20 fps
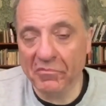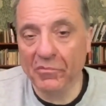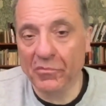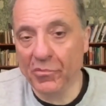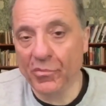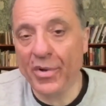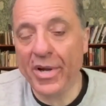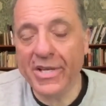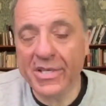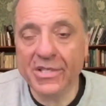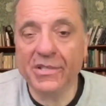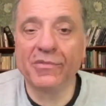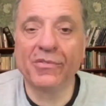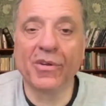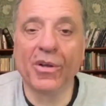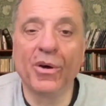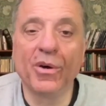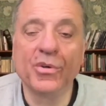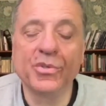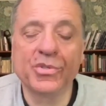rate of
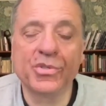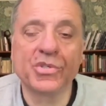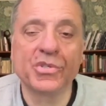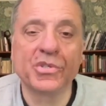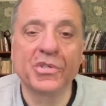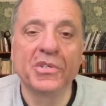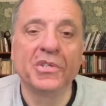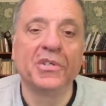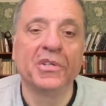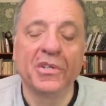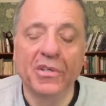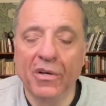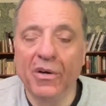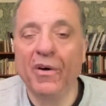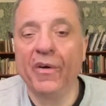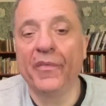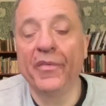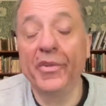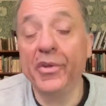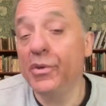loss
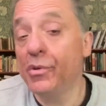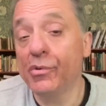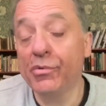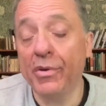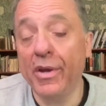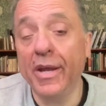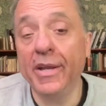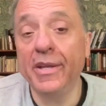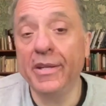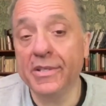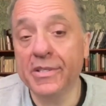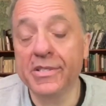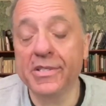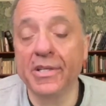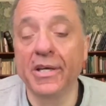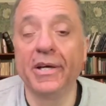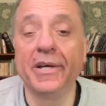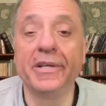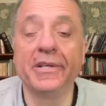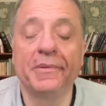on the Ukrainian
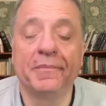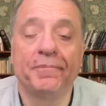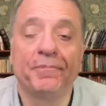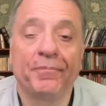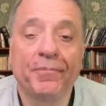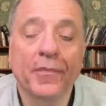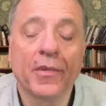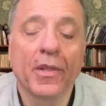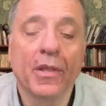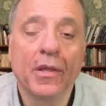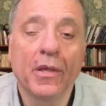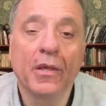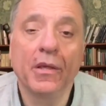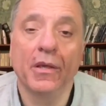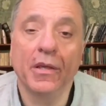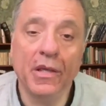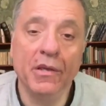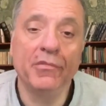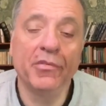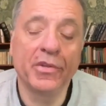side,
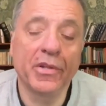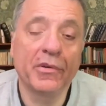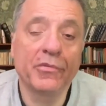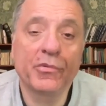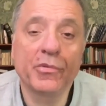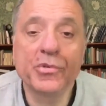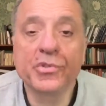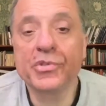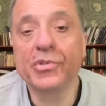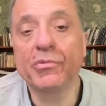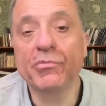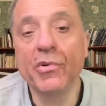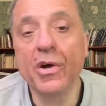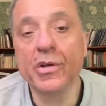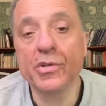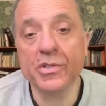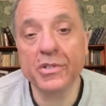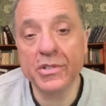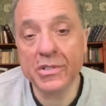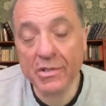even though, of course, the
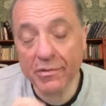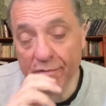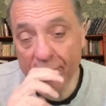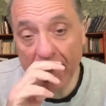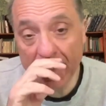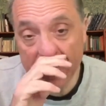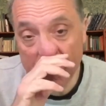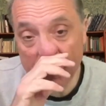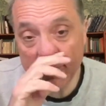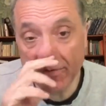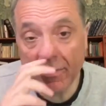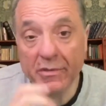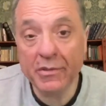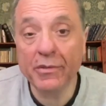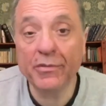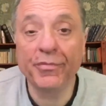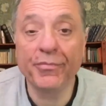Russians are fighting from